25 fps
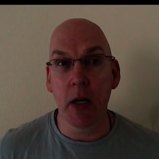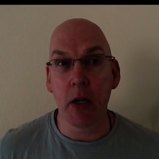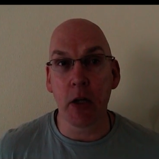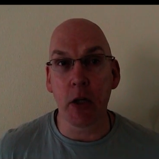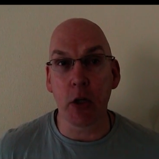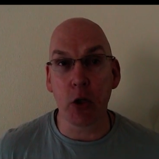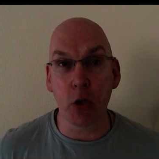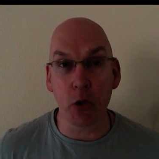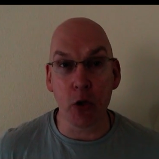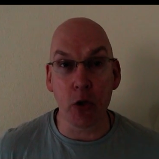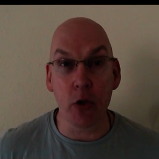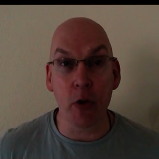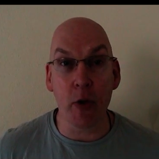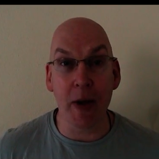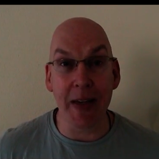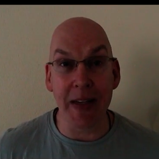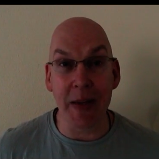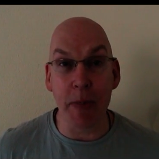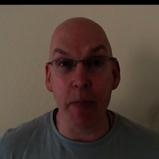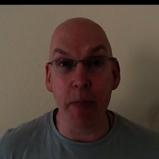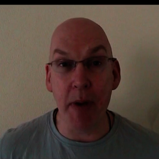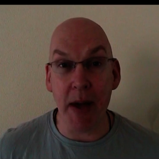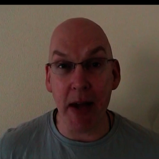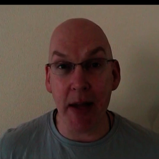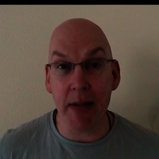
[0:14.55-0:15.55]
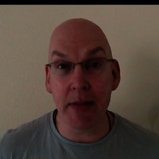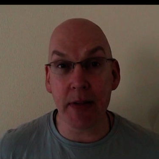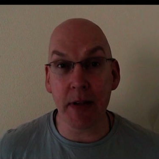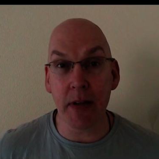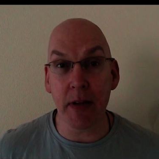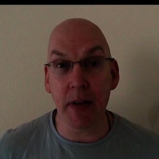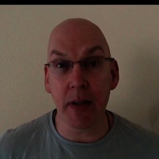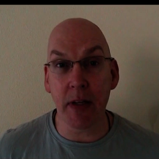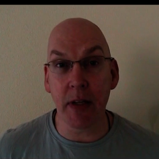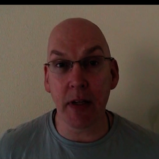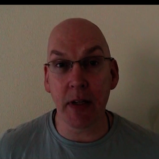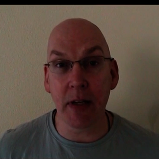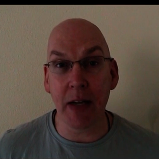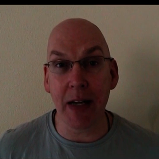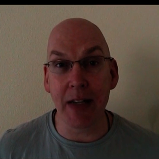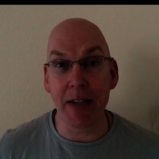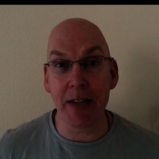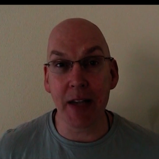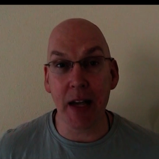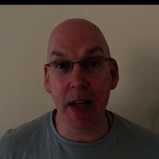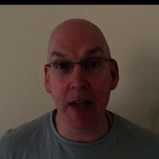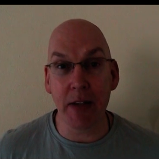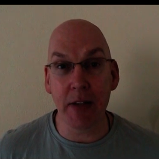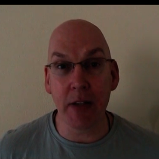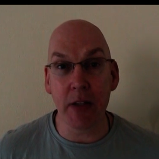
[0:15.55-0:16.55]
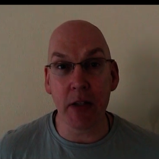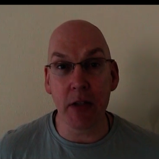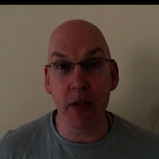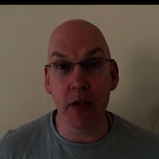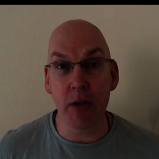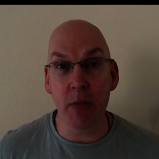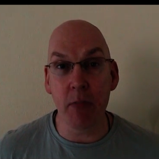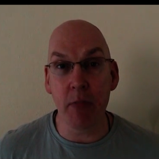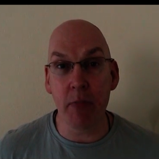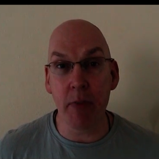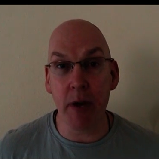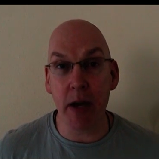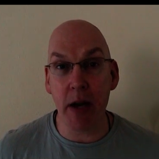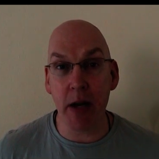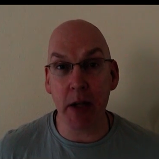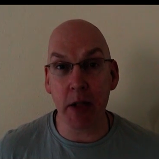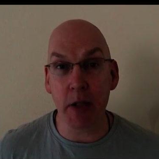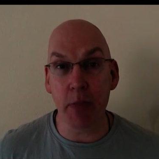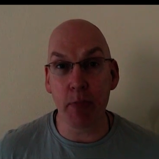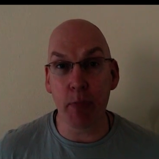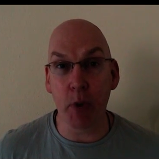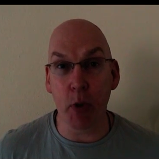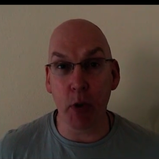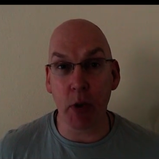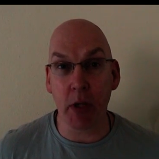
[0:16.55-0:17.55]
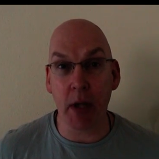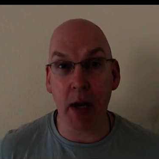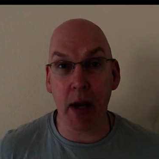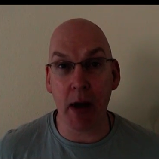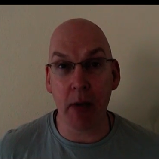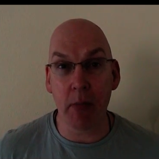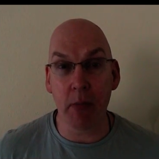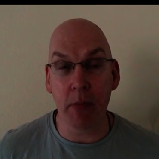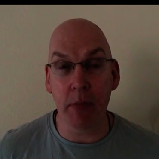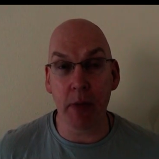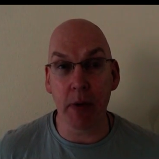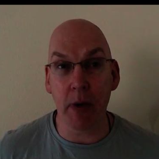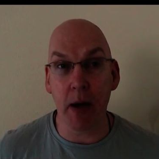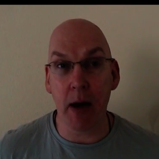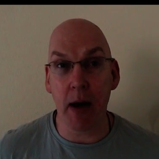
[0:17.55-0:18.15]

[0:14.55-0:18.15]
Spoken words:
you couldn't do any better than attending Jim Berg's bootcamp.